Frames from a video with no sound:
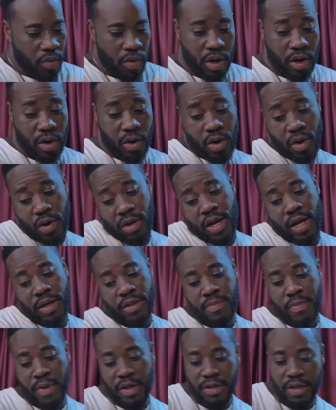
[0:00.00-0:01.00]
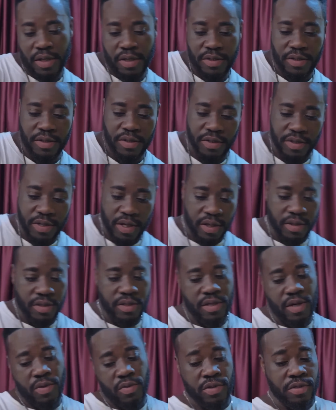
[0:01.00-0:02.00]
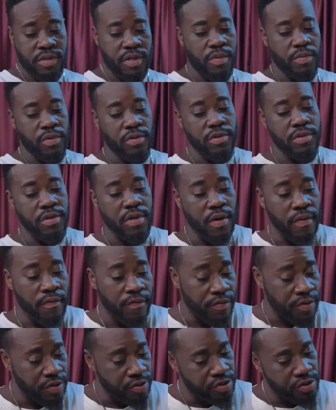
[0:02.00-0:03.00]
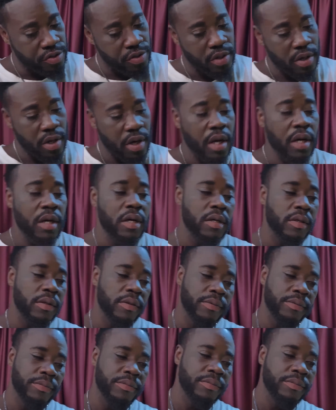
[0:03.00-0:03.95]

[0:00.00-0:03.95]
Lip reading: Well, all that matters is that I was able to convince your uncle.